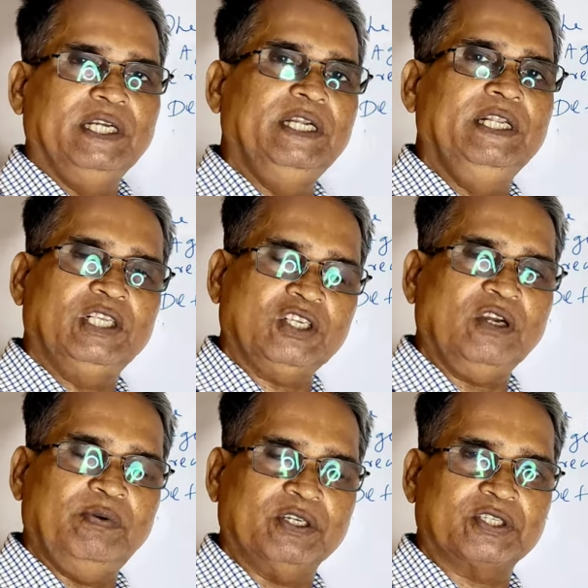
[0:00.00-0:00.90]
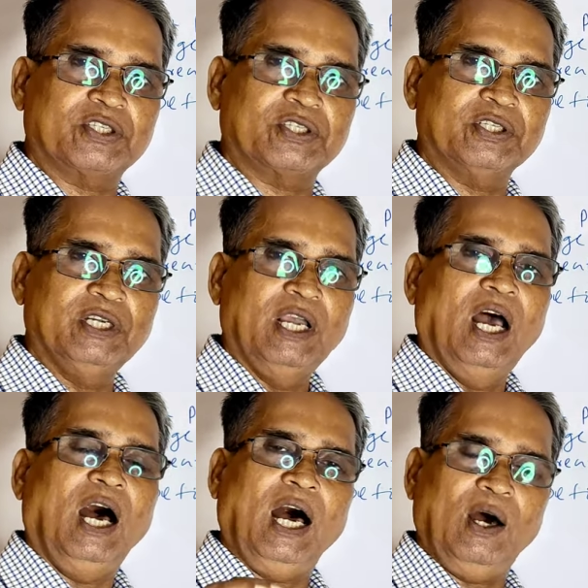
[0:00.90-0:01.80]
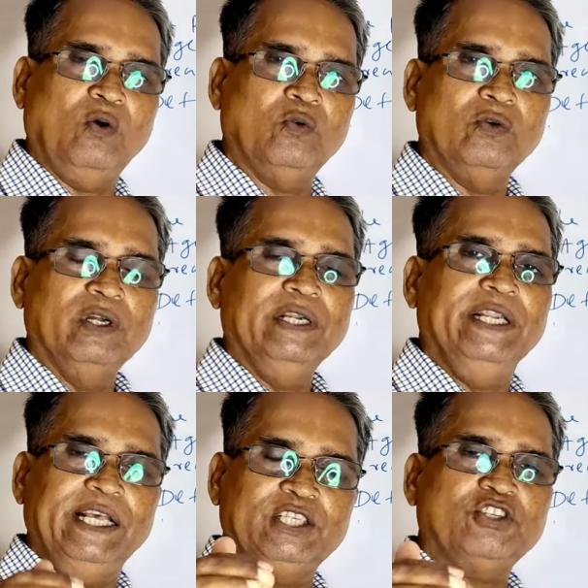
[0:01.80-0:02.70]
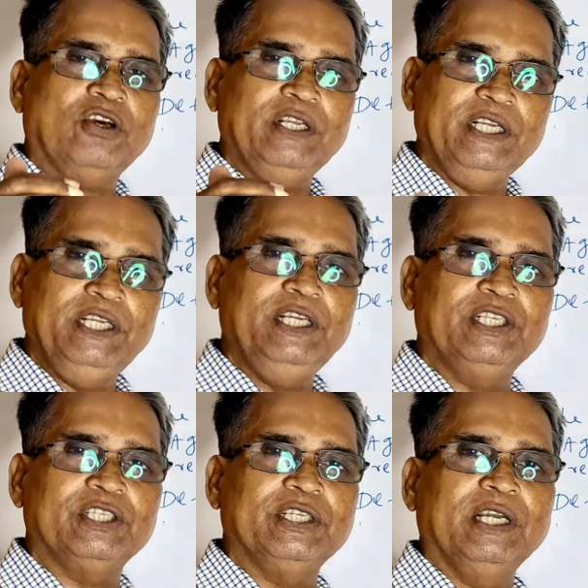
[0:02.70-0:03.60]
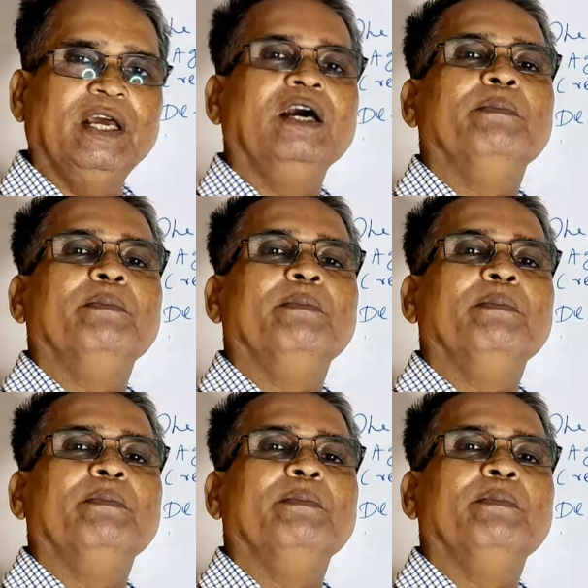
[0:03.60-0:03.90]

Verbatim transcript: He discovers how nature is